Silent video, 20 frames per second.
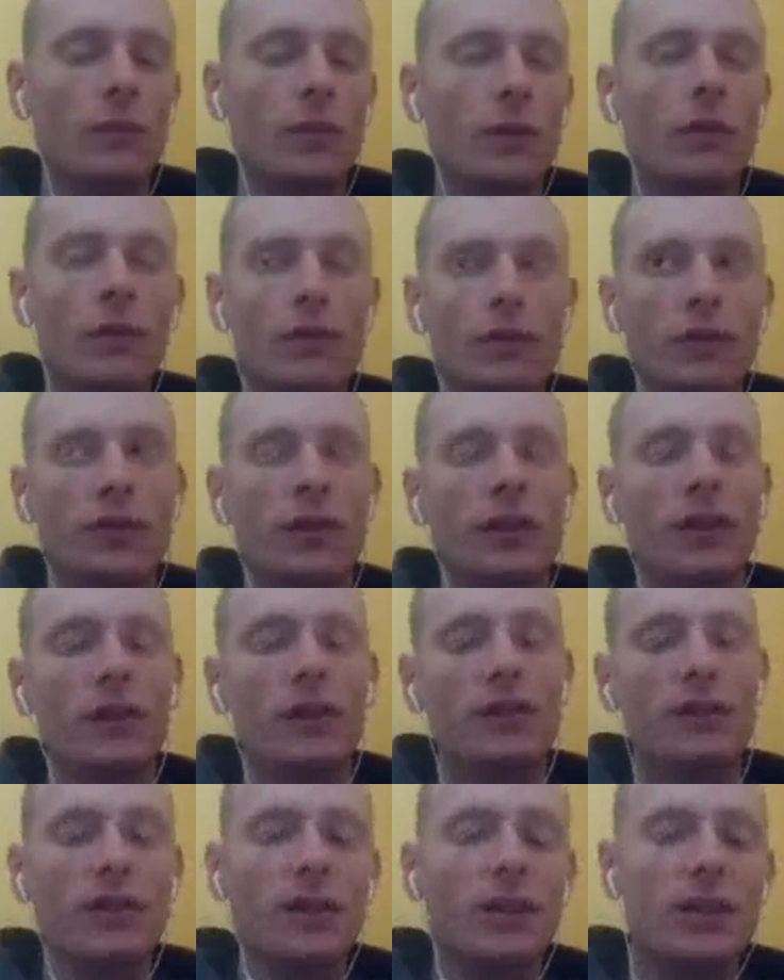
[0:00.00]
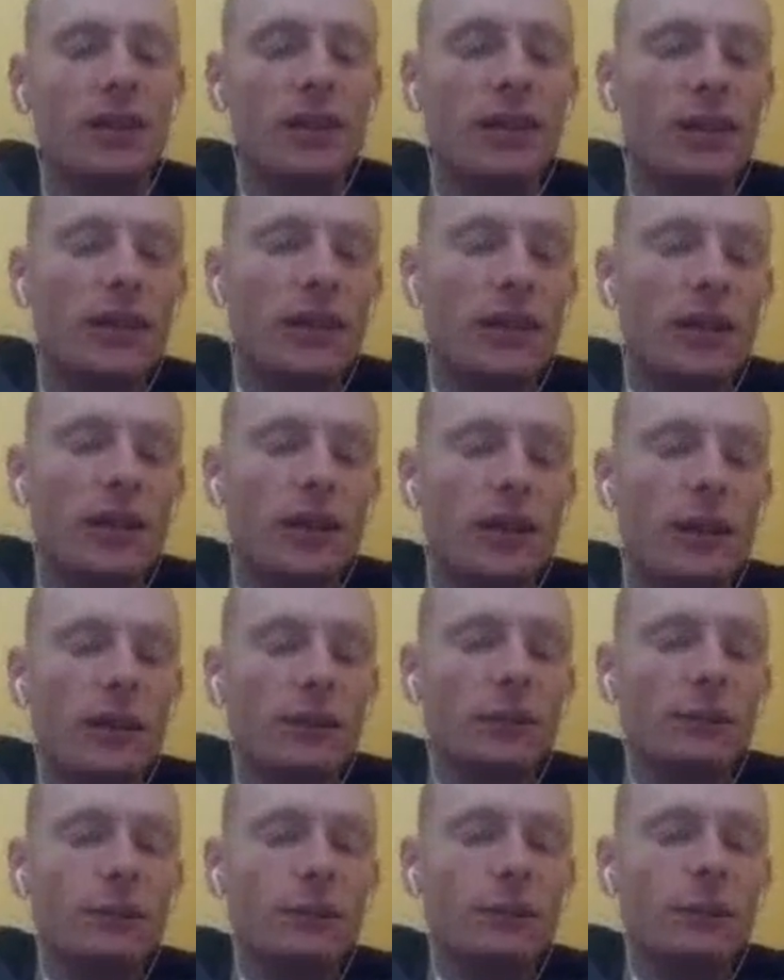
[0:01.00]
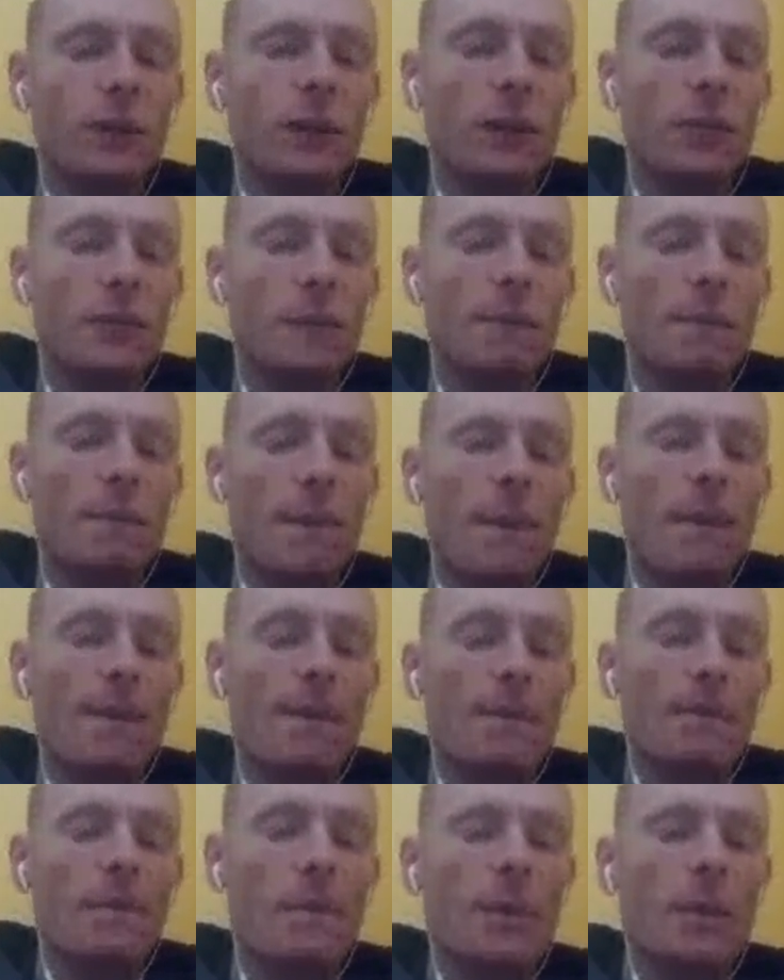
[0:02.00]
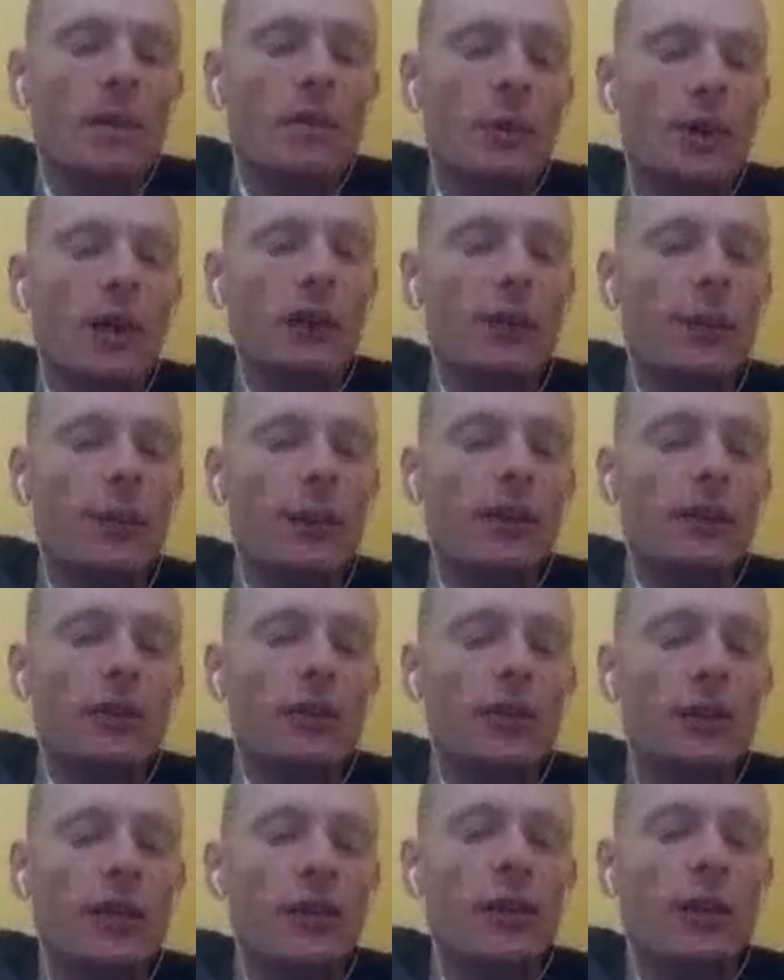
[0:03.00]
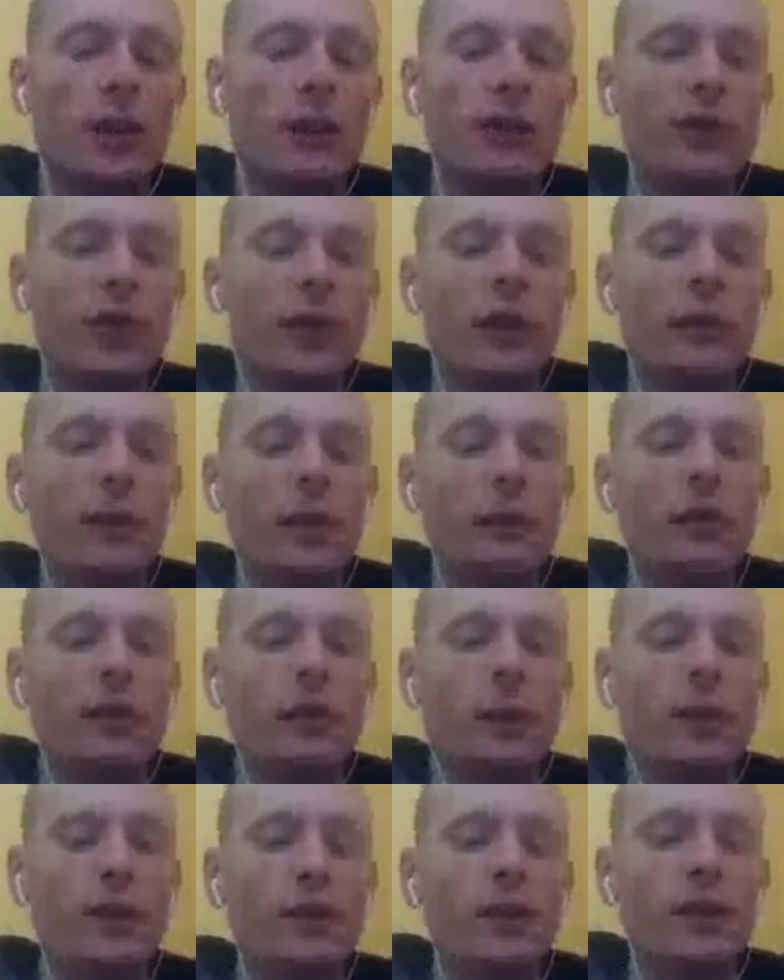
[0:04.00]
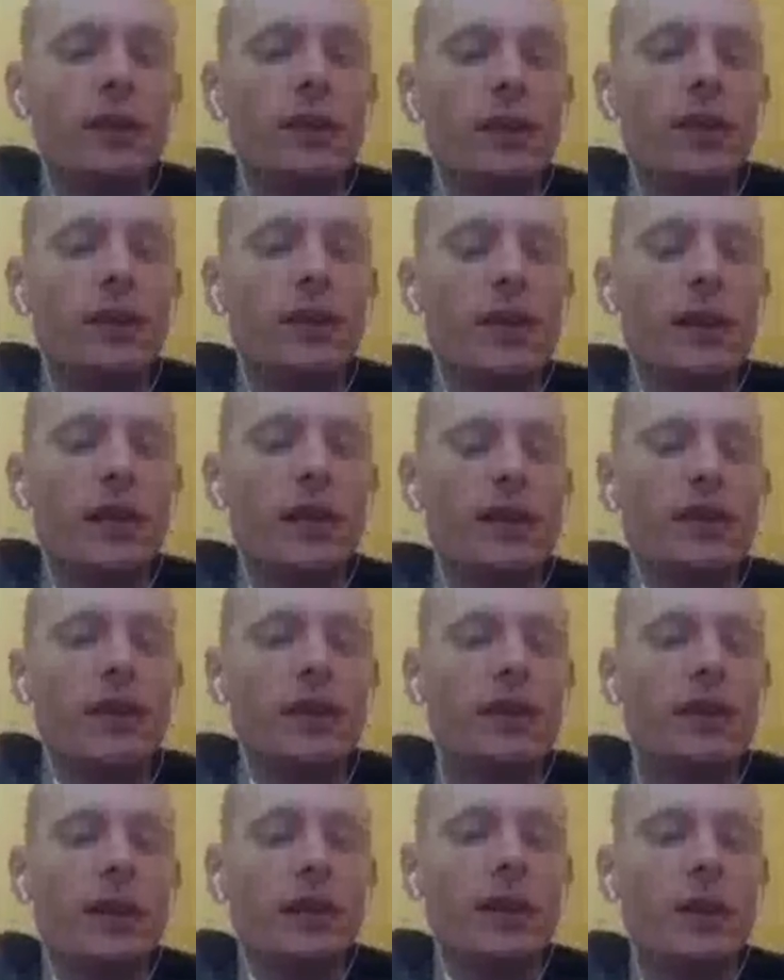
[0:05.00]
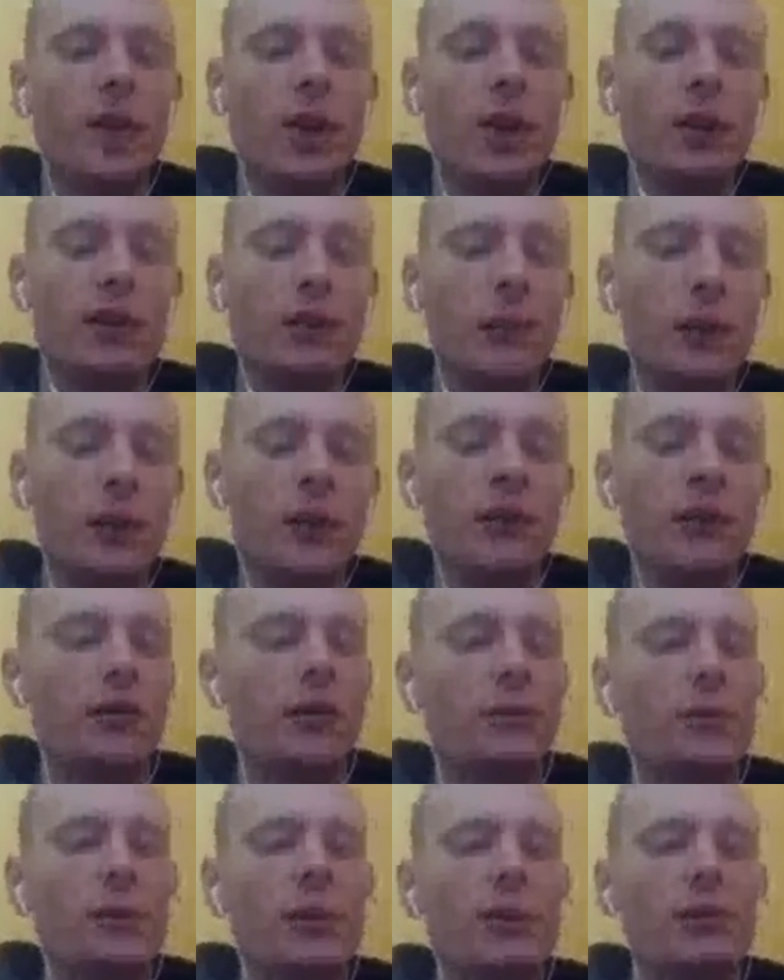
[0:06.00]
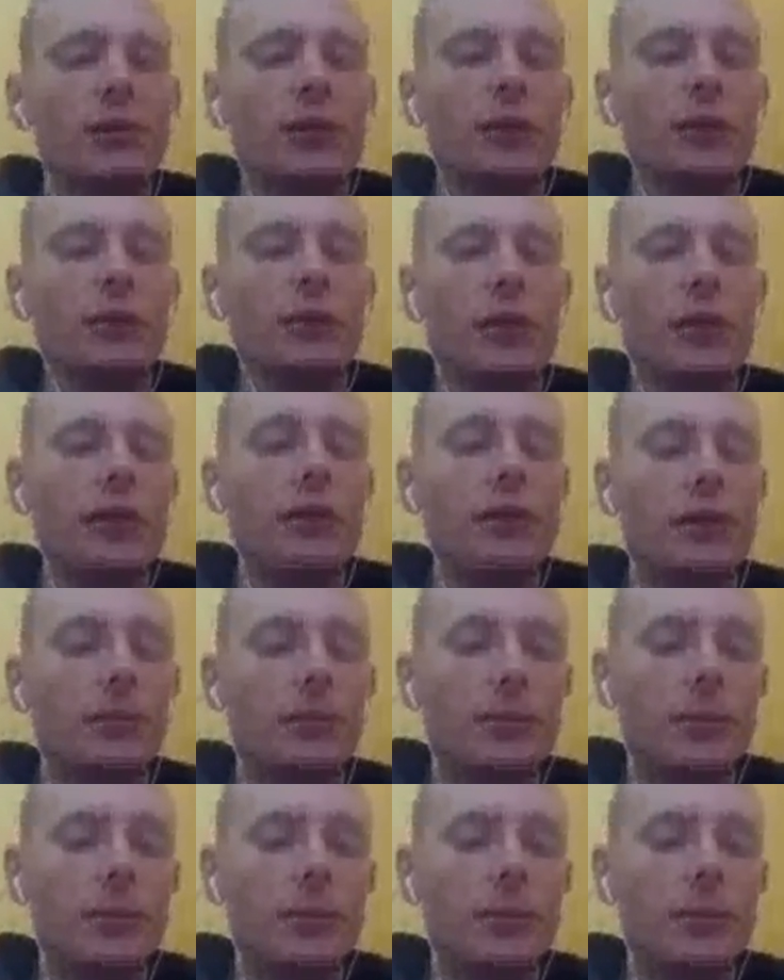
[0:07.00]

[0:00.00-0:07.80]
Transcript: whose turn it is. Um, so I have to make sure to kill every enemy with Luigi, because I actually need all of the bonus XP for this route.